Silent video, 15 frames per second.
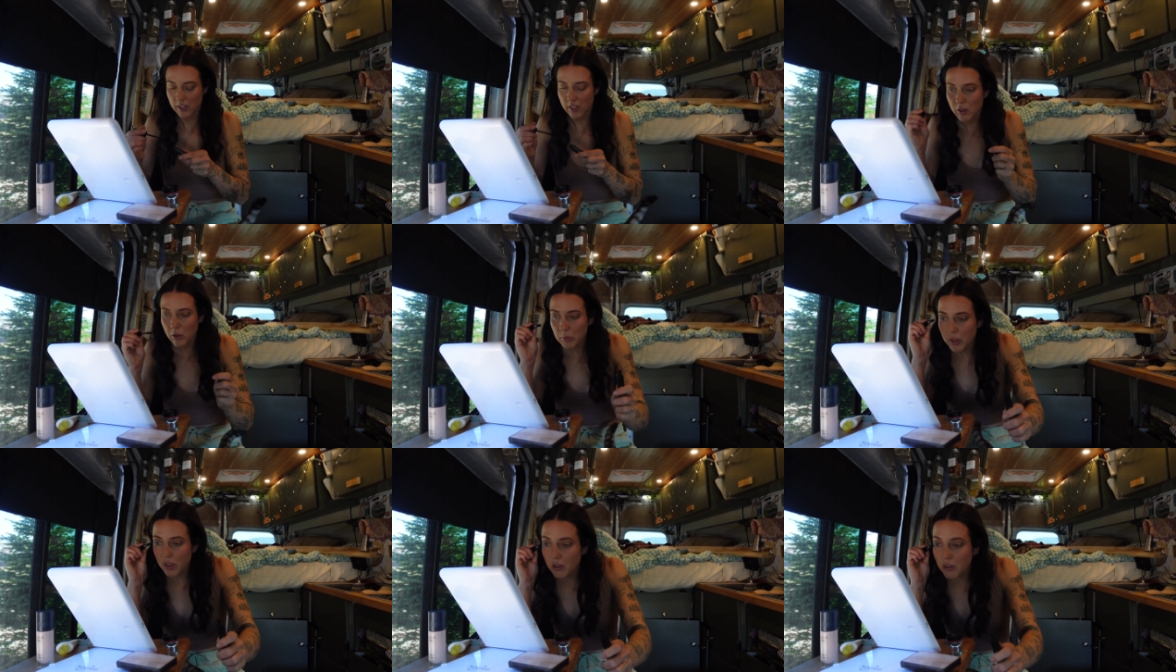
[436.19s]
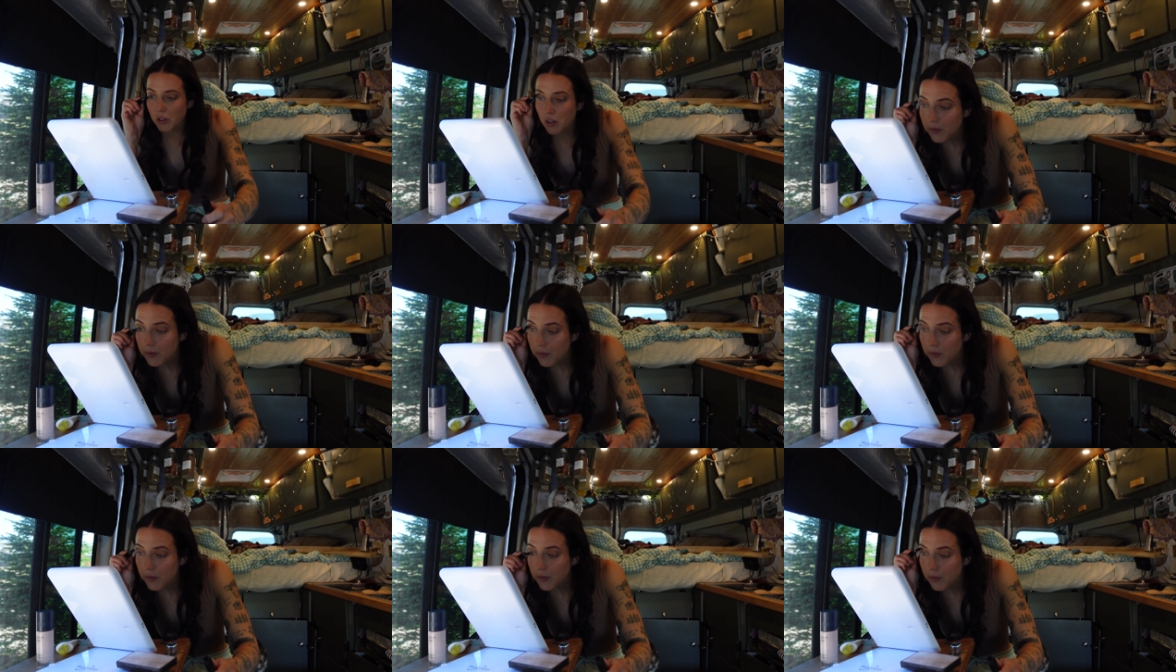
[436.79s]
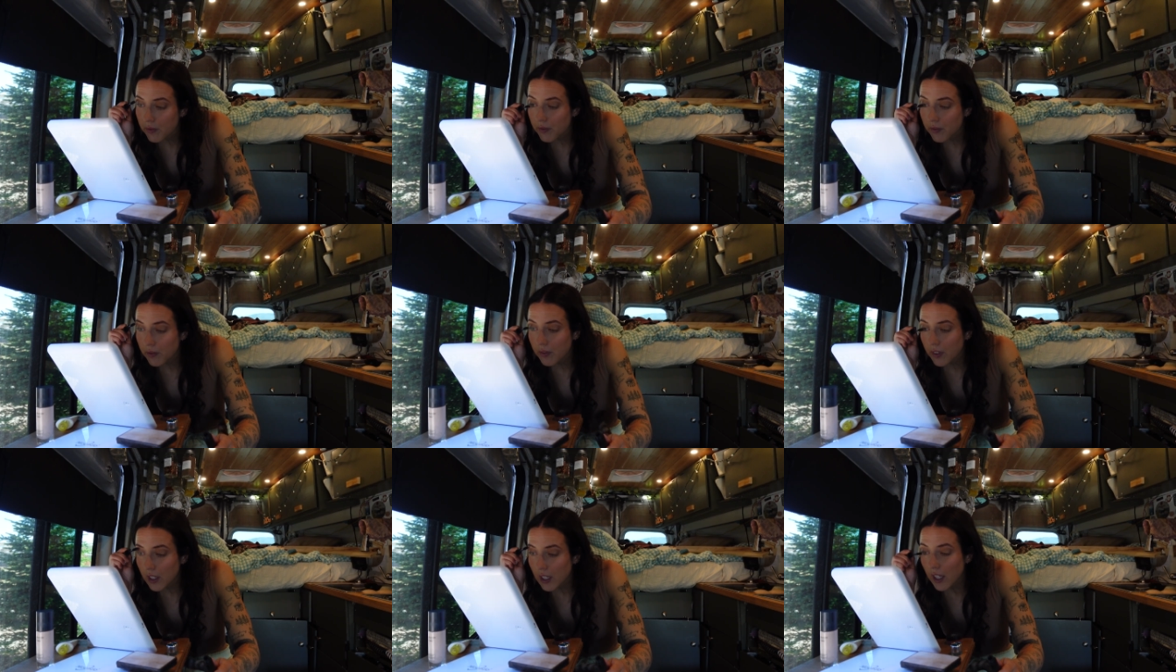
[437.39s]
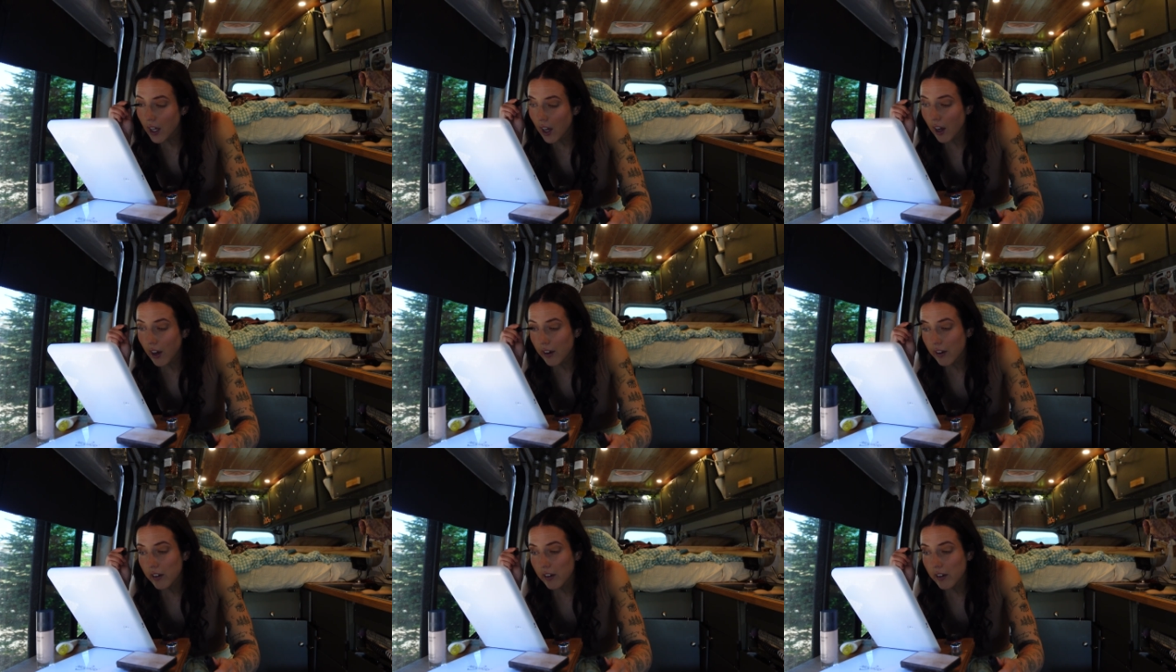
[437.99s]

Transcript: I help you? No. Yeah?